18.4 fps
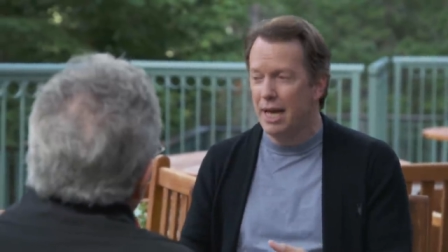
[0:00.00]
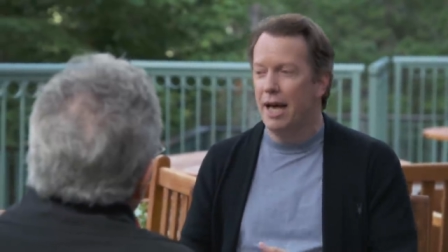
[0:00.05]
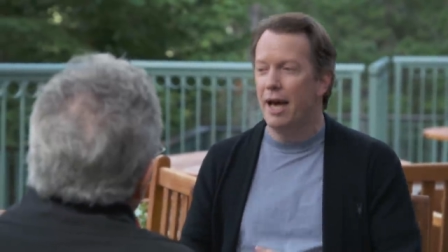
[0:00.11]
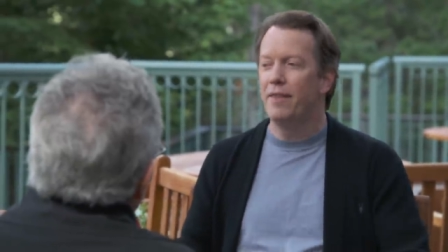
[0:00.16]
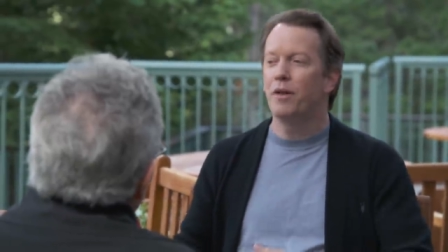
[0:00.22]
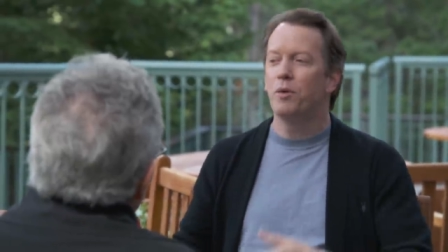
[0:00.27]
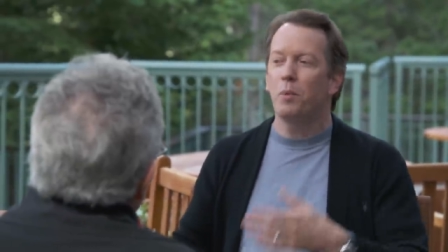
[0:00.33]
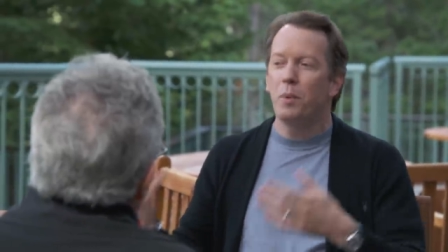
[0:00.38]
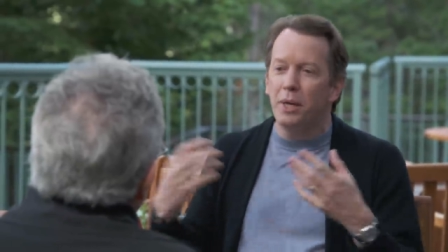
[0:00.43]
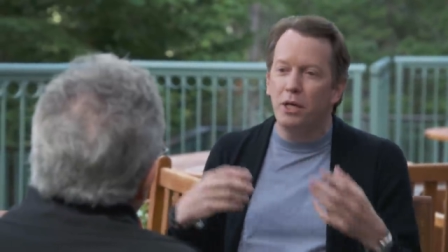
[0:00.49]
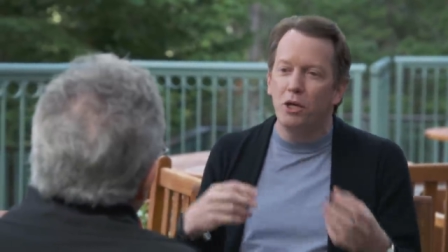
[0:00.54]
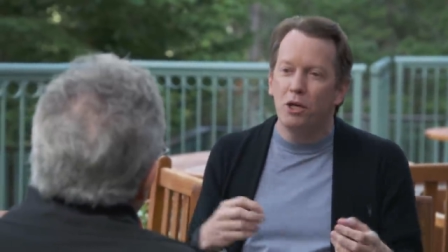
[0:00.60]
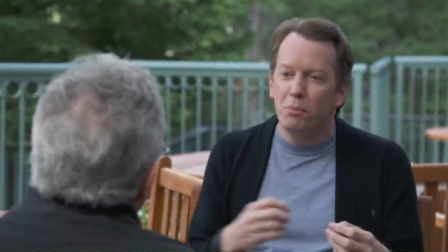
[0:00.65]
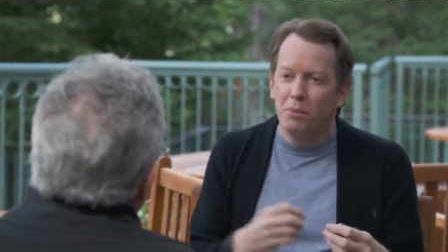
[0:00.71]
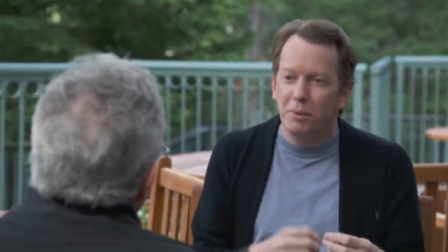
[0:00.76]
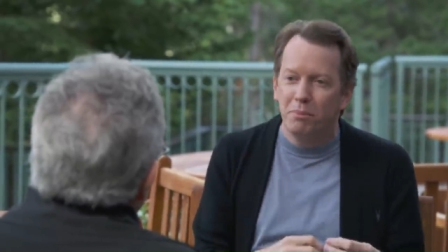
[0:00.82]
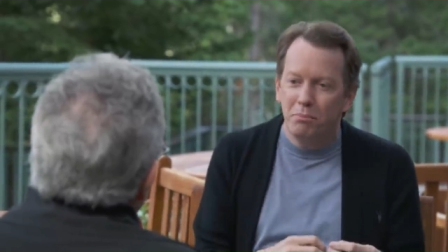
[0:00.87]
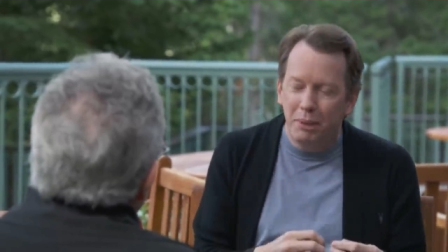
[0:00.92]
and then we
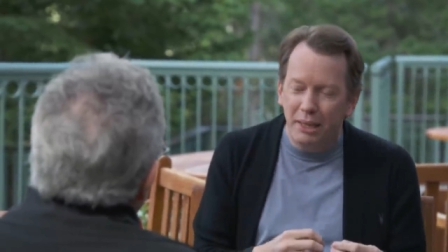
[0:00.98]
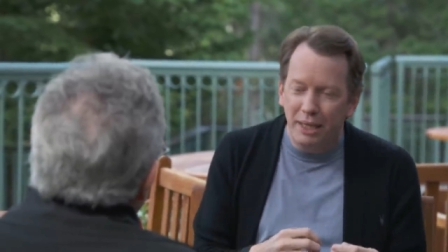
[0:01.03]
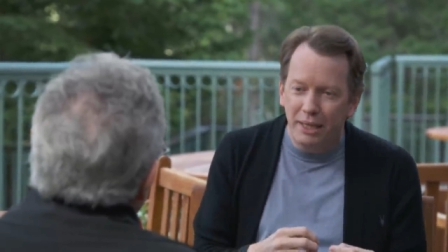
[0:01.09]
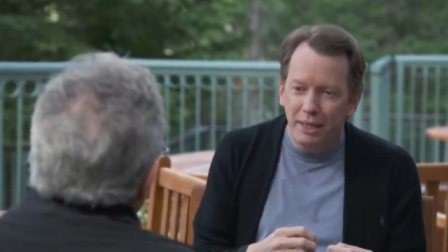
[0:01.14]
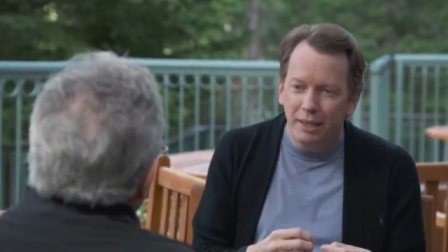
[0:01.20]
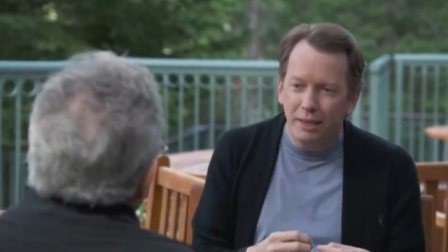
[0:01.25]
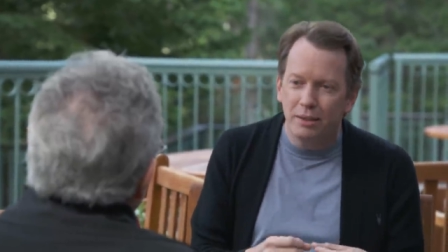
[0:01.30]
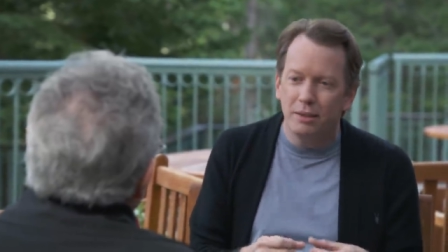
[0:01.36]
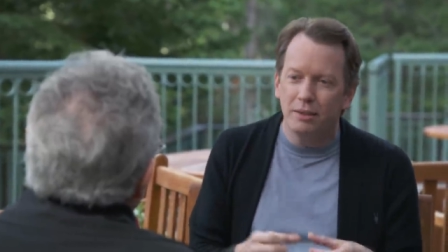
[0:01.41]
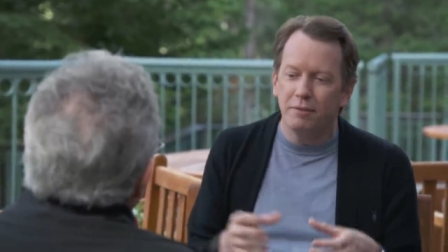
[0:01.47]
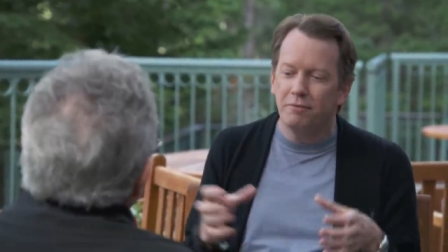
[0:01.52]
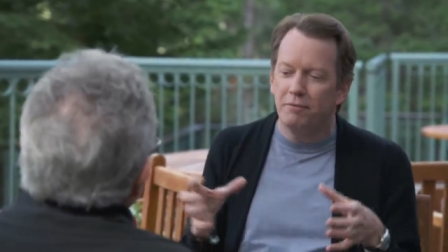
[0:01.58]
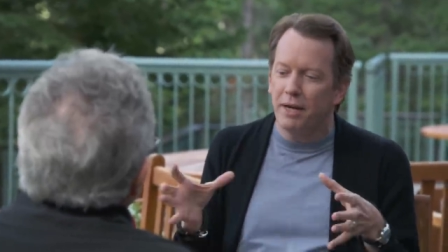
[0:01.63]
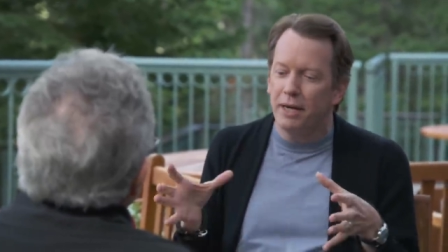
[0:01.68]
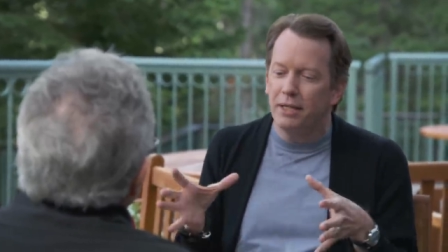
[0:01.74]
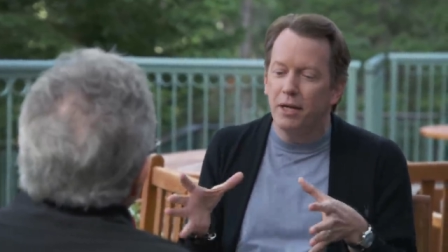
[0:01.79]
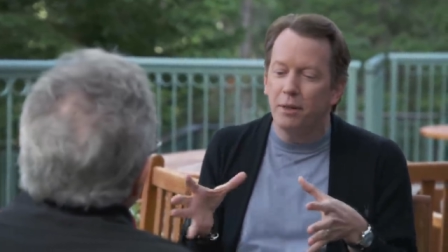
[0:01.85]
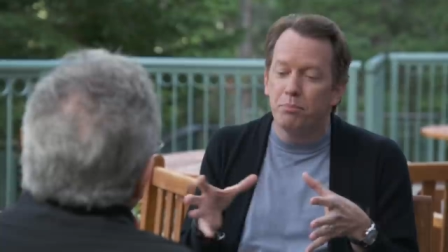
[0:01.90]
human beings
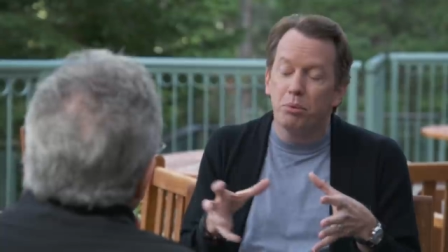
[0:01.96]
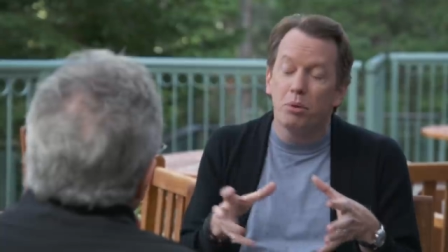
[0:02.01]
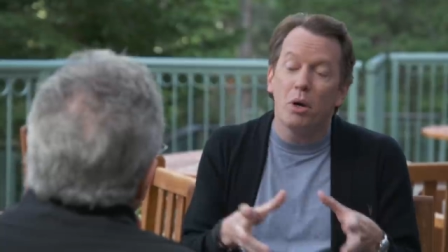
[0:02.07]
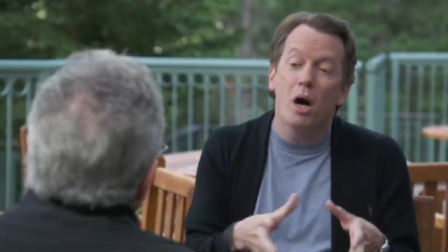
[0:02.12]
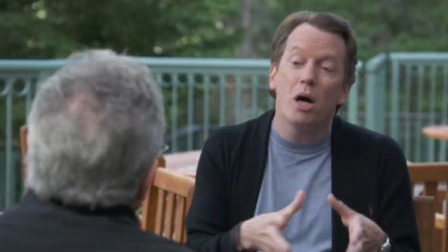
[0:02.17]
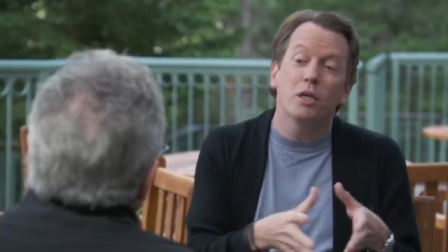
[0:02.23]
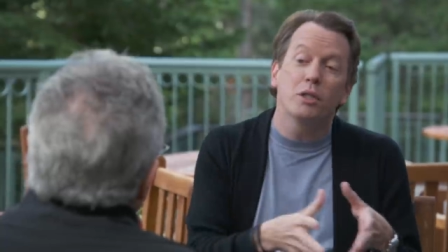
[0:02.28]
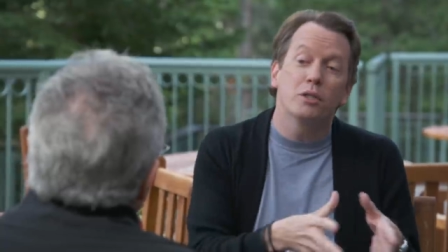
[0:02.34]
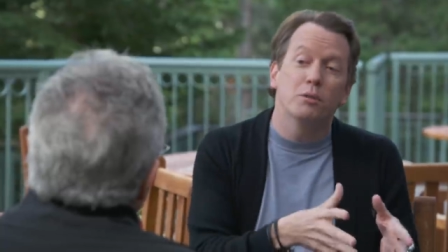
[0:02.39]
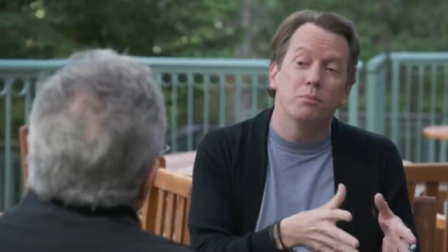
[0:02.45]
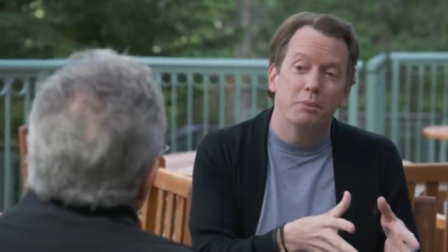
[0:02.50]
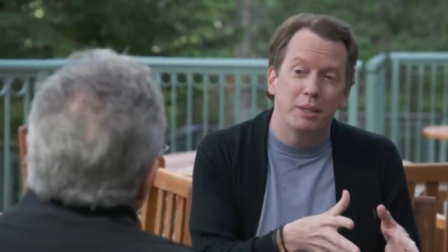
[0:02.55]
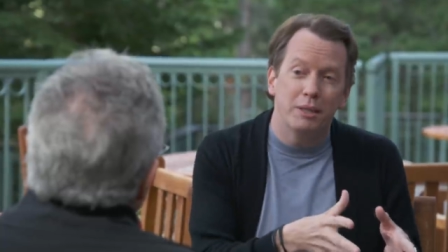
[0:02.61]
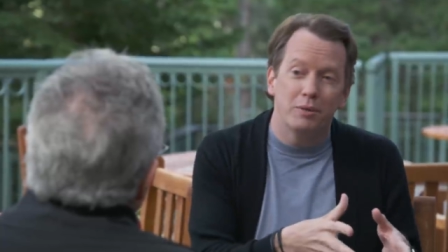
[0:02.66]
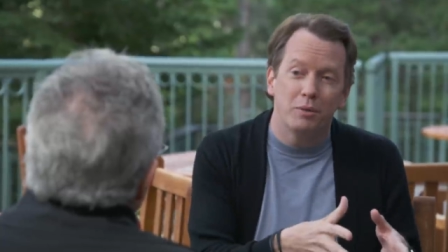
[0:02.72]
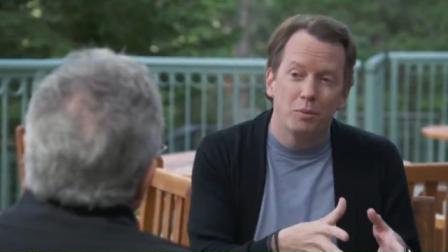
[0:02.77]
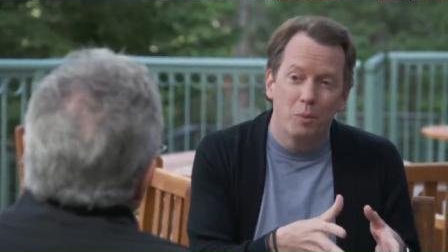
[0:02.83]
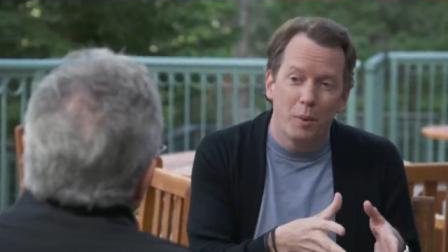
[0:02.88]
find
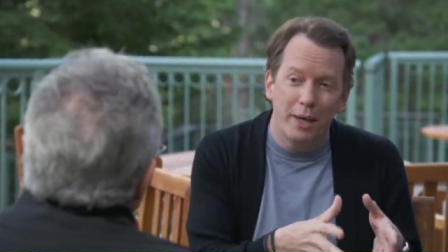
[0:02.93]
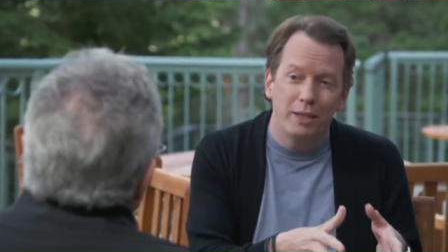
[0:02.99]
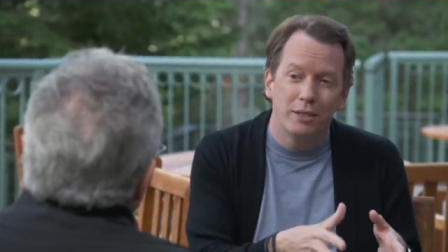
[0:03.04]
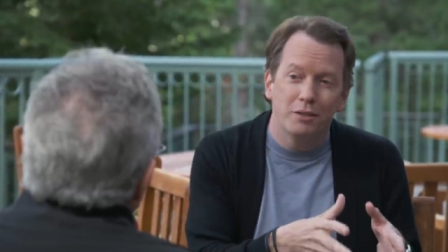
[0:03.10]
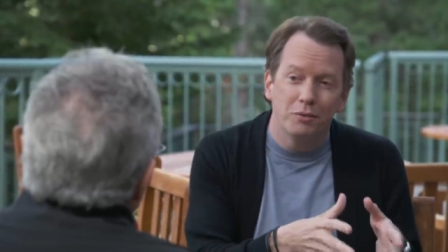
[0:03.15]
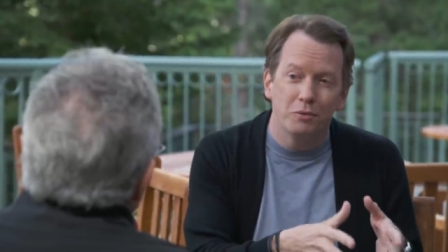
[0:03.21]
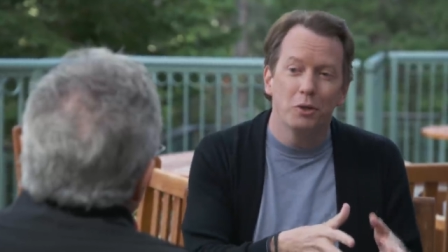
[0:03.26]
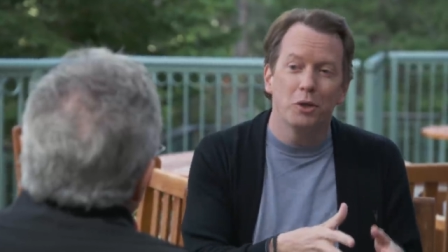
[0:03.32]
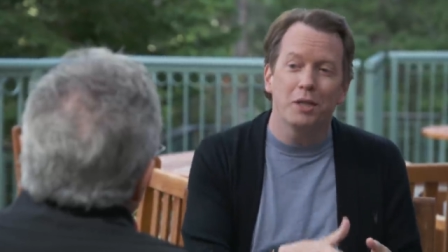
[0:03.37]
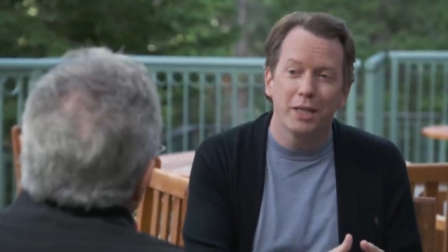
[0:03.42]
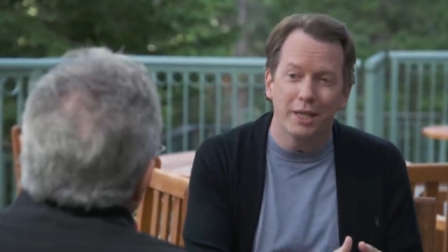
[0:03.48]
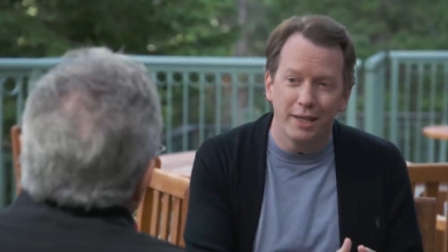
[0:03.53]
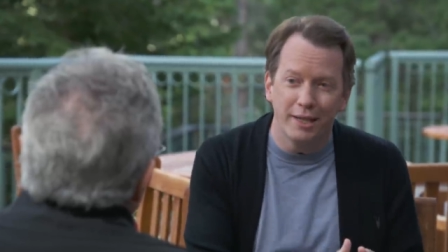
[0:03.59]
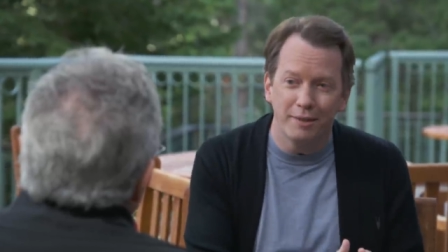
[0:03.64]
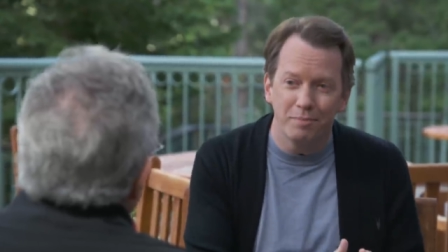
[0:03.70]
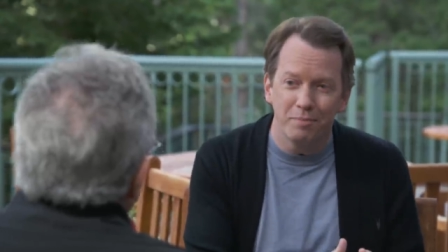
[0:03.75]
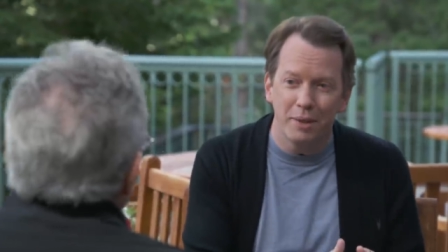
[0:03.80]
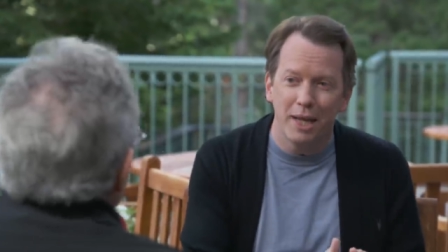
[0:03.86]
approximate ways of
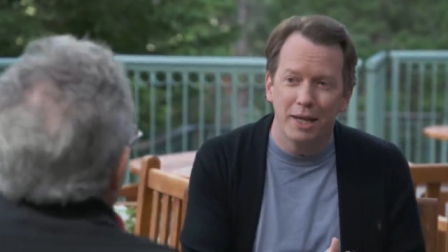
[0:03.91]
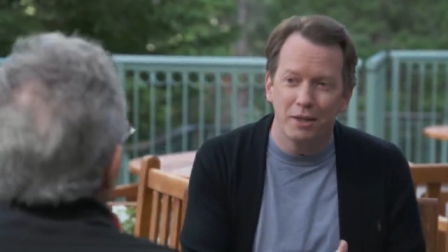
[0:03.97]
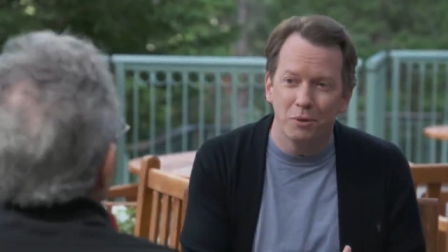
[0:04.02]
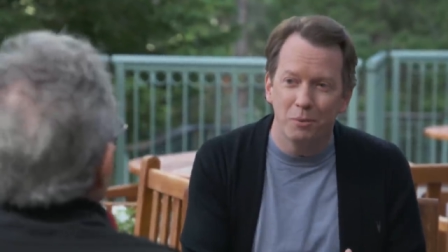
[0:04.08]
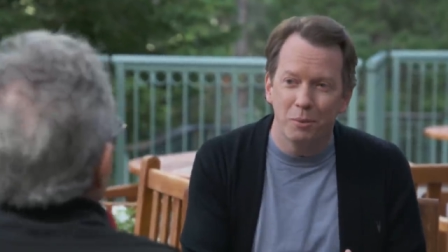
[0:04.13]
looking at